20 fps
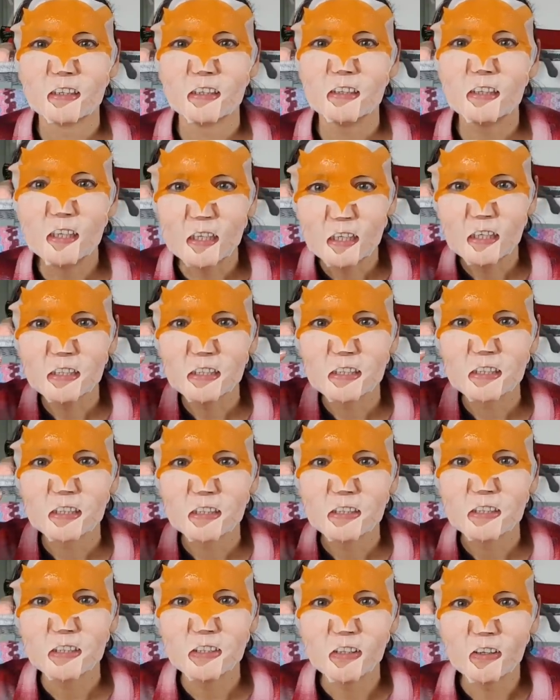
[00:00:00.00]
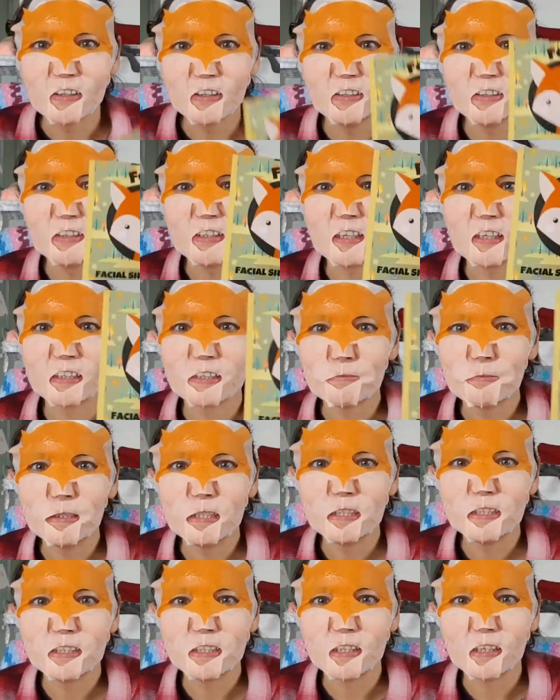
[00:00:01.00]
This does not look like the
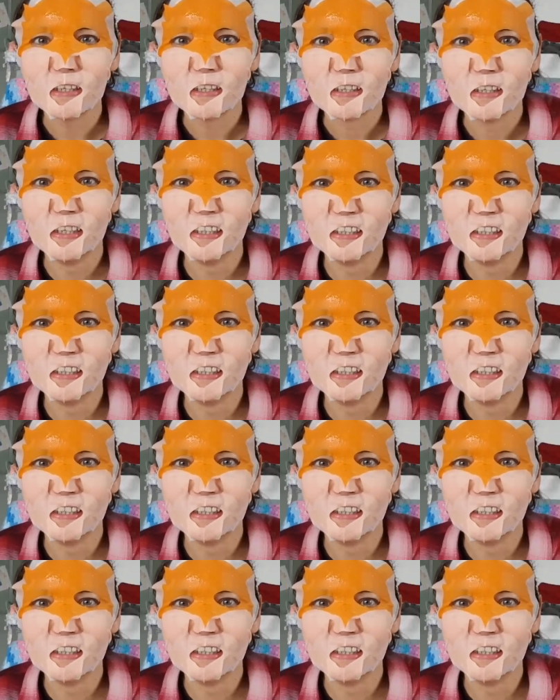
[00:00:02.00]
picture.